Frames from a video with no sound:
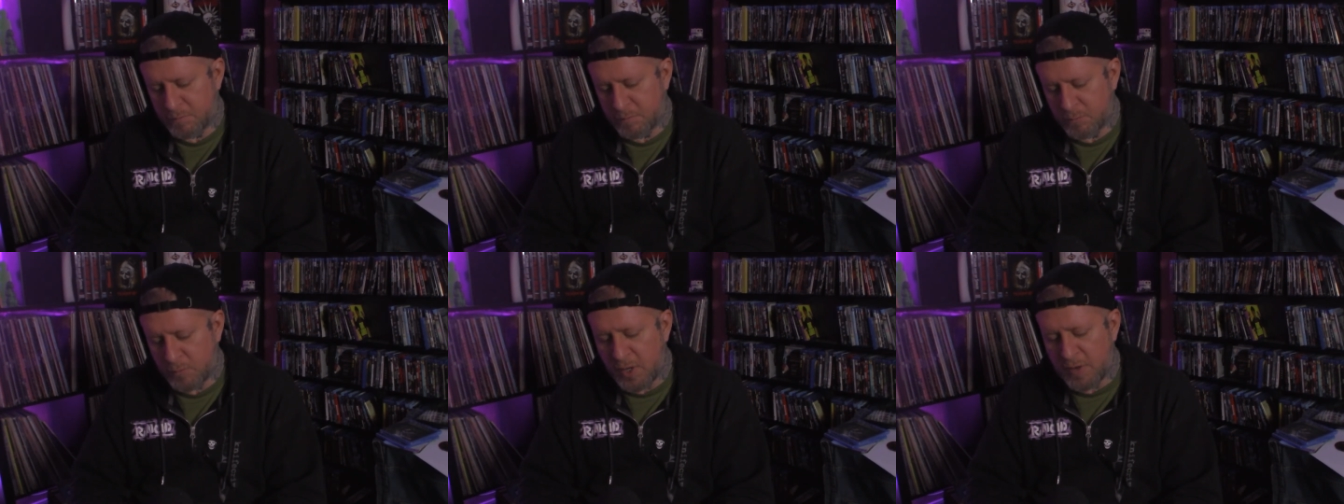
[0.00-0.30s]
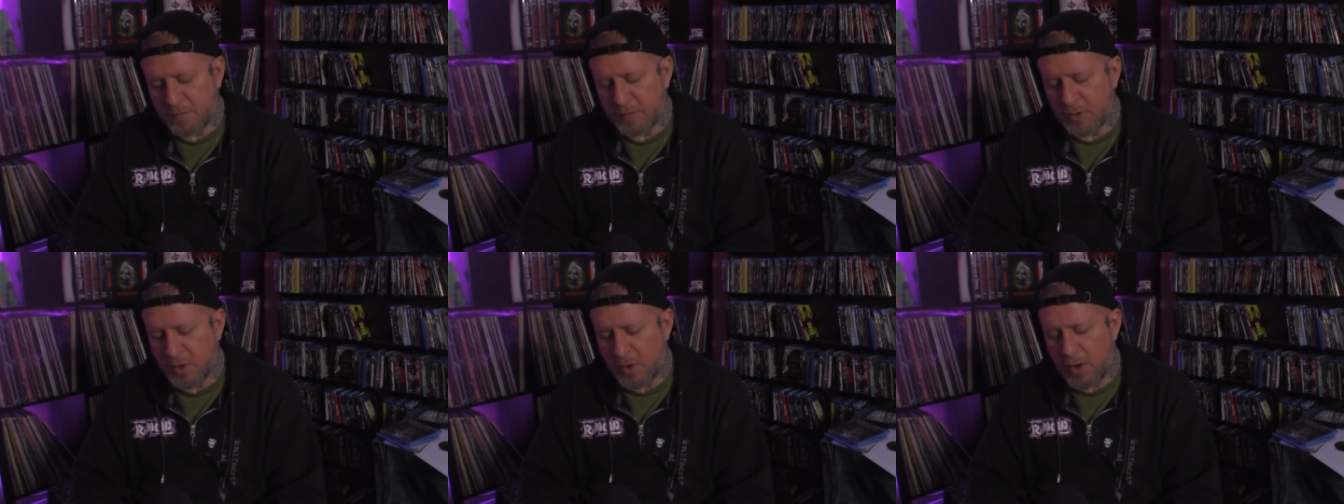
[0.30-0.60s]

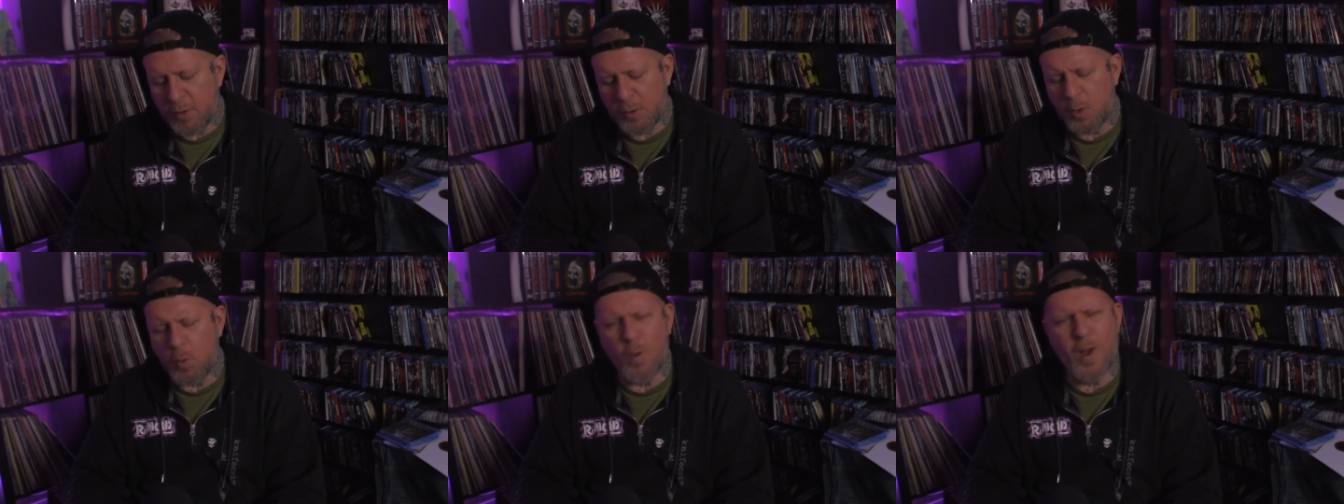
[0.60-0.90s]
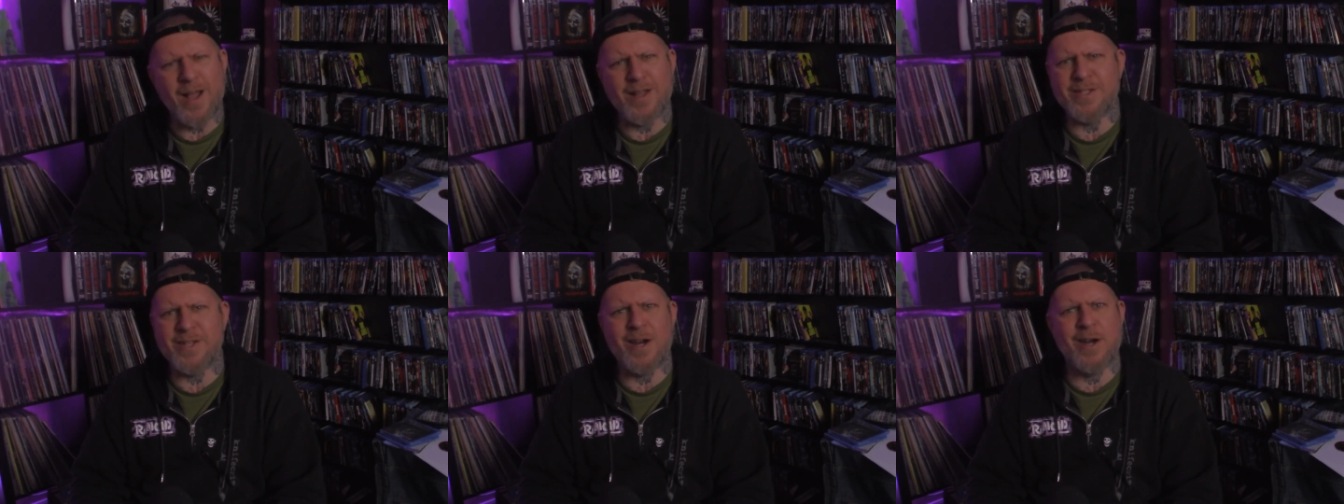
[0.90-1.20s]
Whatever, though. I don't know
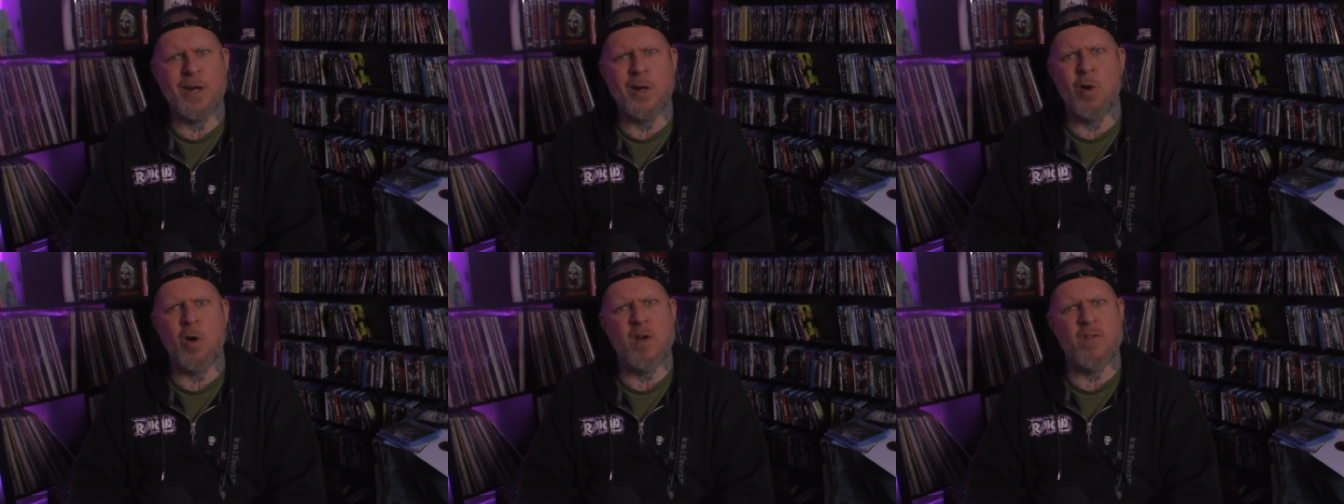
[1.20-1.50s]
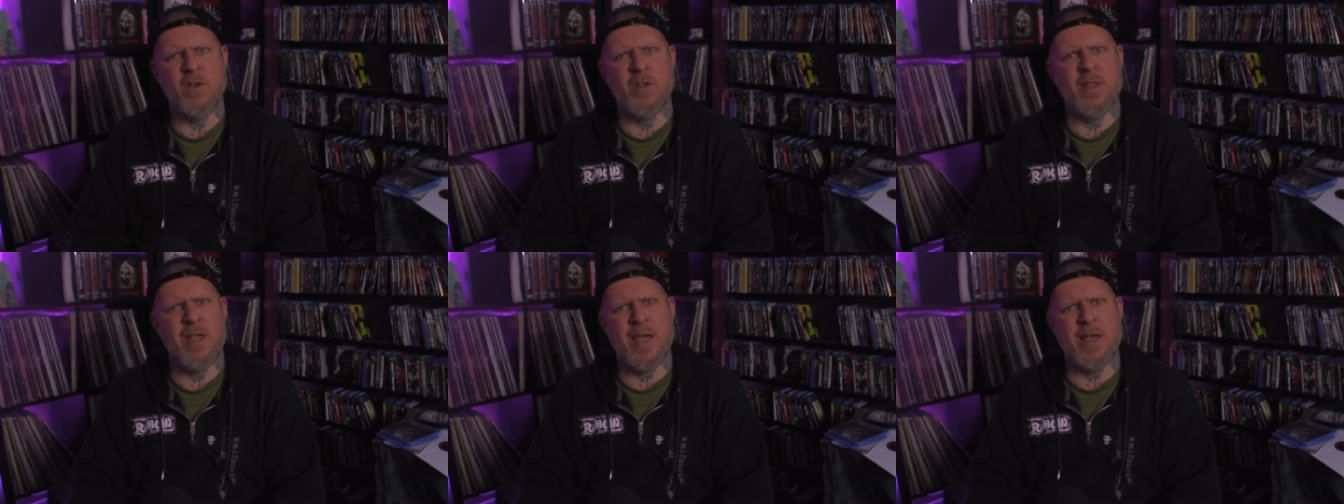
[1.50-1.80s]
why I decided to go
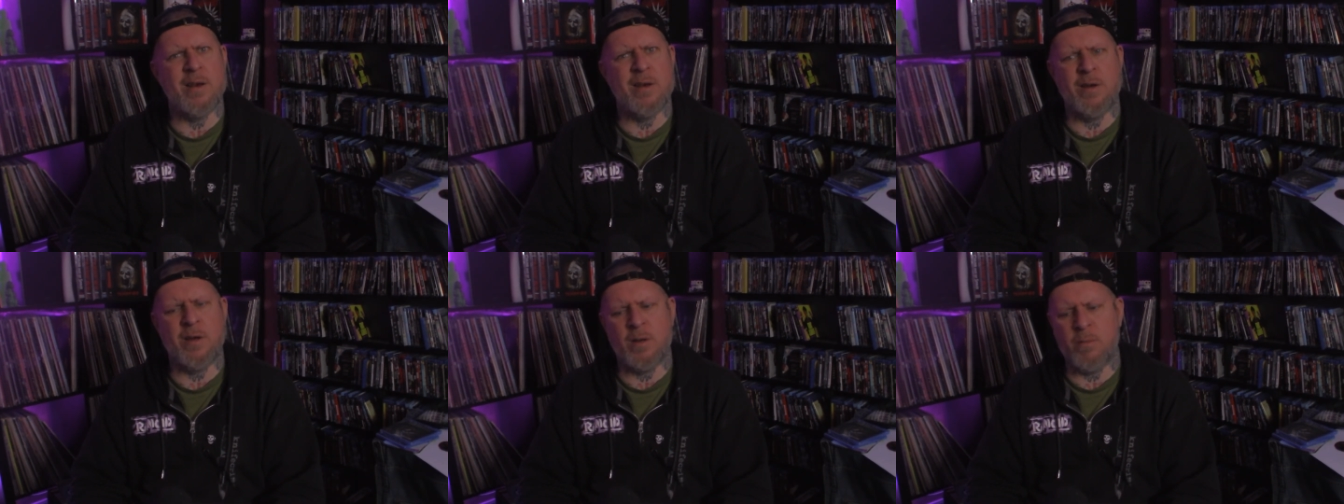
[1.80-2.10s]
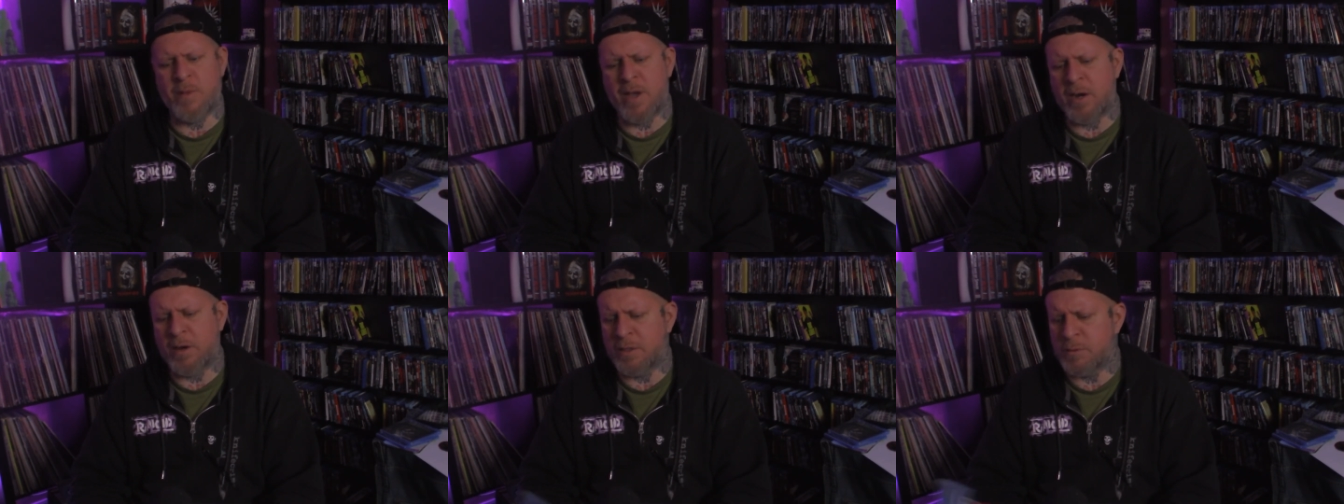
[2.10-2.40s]
off on that. It
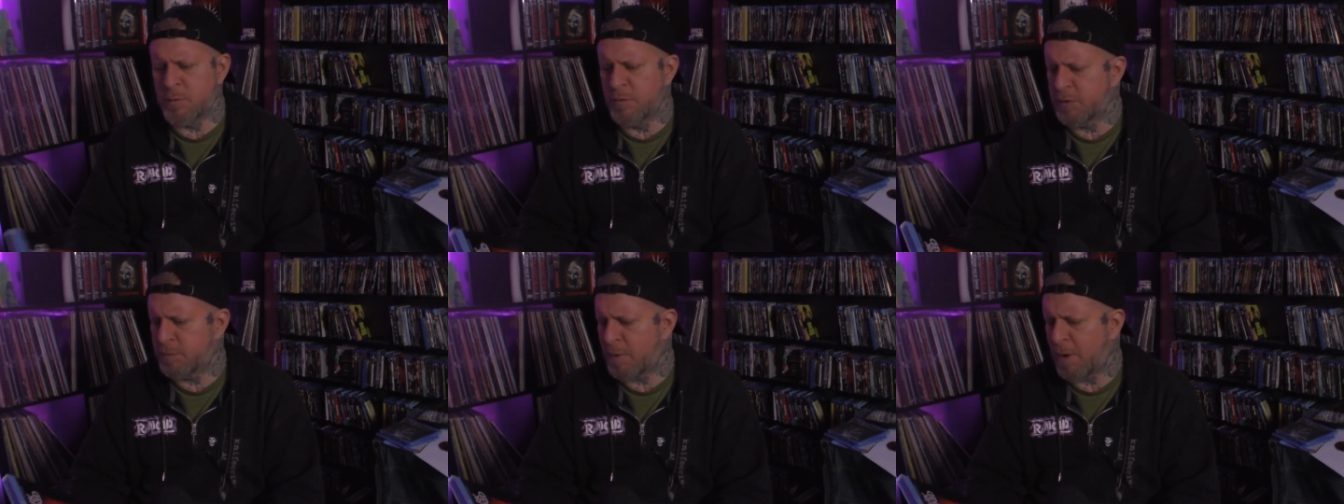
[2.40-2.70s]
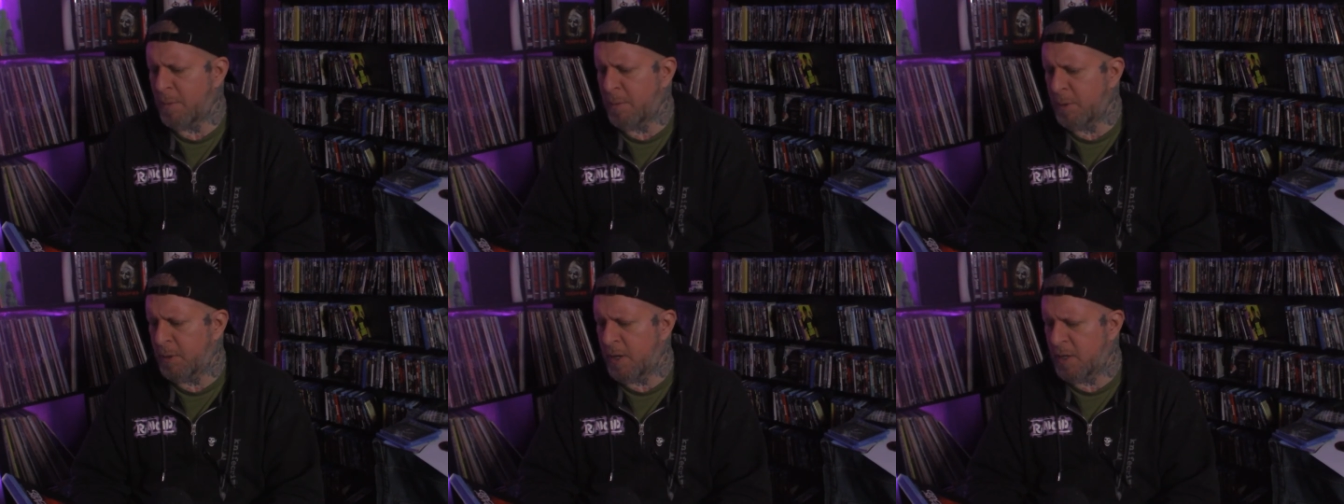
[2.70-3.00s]
doesn't matter. This movie's
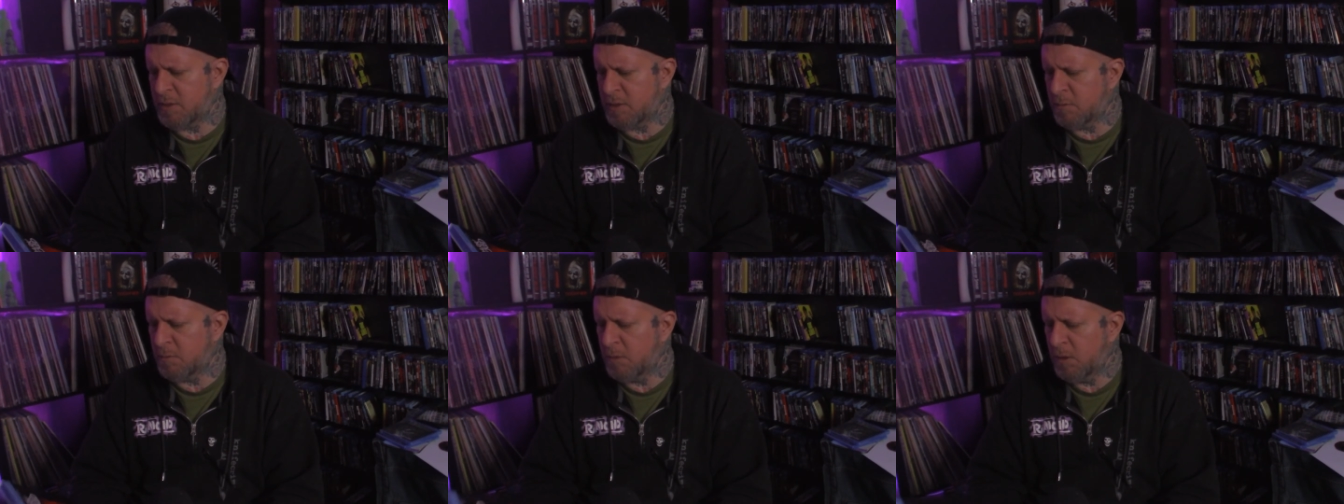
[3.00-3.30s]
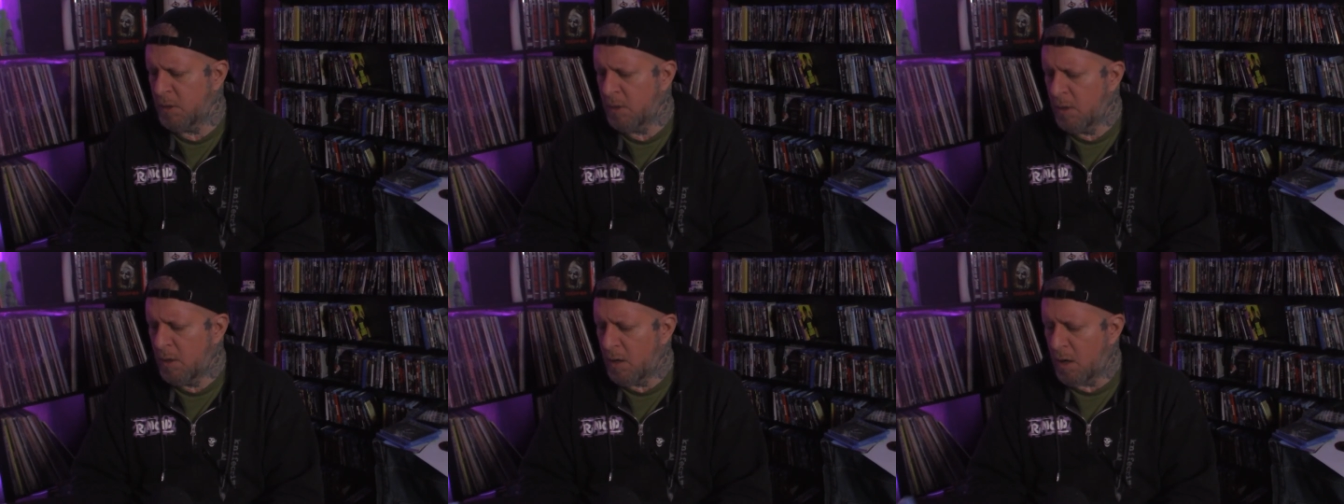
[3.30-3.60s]
probably awesome.
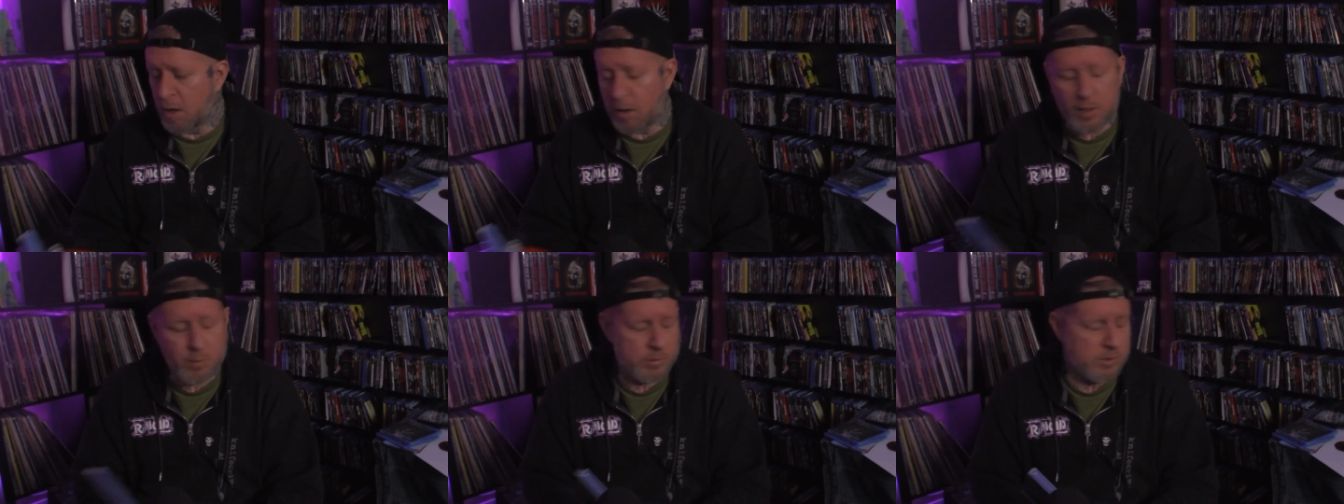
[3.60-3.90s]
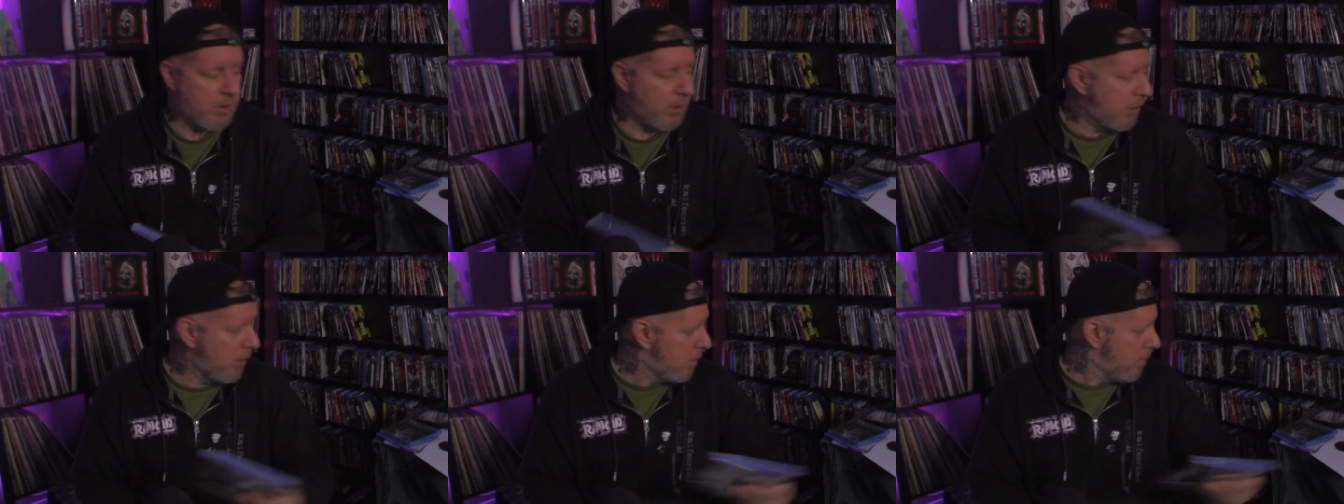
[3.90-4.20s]
I heard it
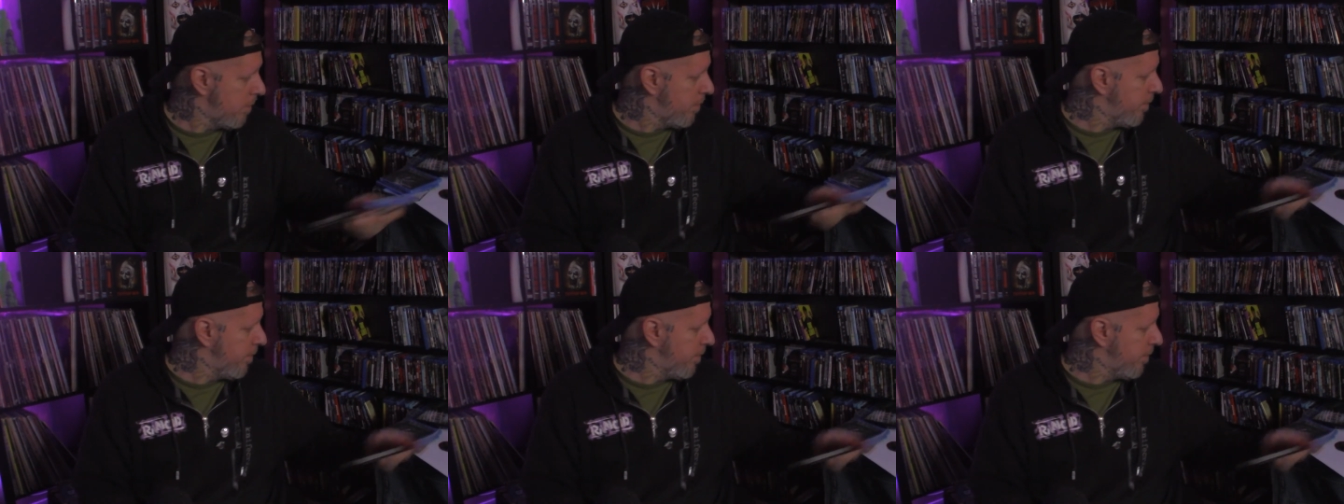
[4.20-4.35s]
was good.